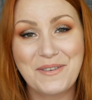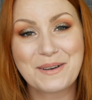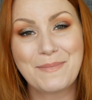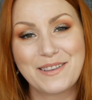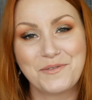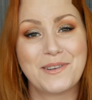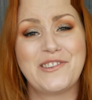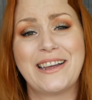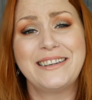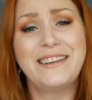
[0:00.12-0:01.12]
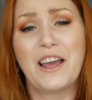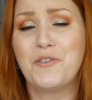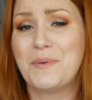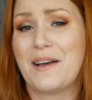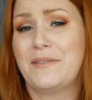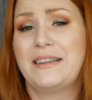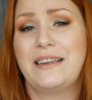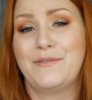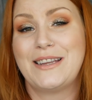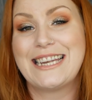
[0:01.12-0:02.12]
welcome back to my channel. I hope you're having
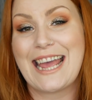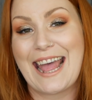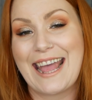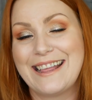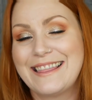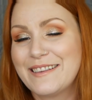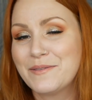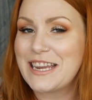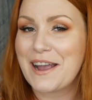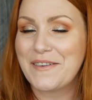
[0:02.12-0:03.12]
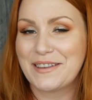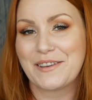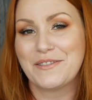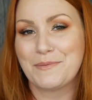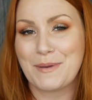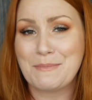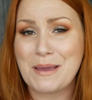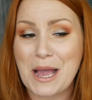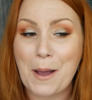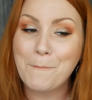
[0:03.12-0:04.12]
a lovely day. This video is going to be
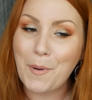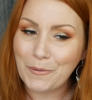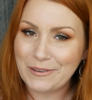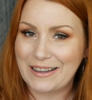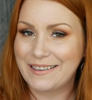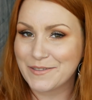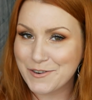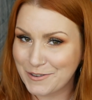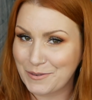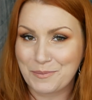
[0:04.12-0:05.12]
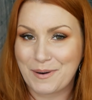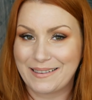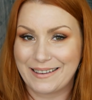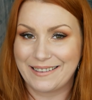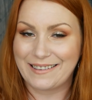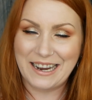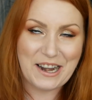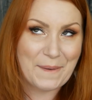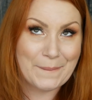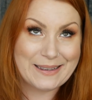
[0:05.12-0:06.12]
me unboxing some Christmas presents.
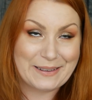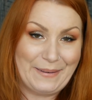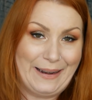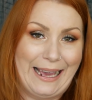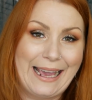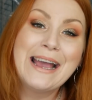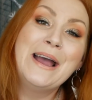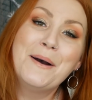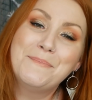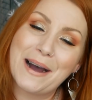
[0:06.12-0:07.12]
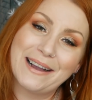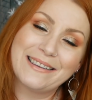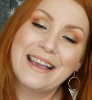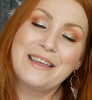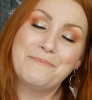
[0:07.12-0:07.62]
I know it's early, but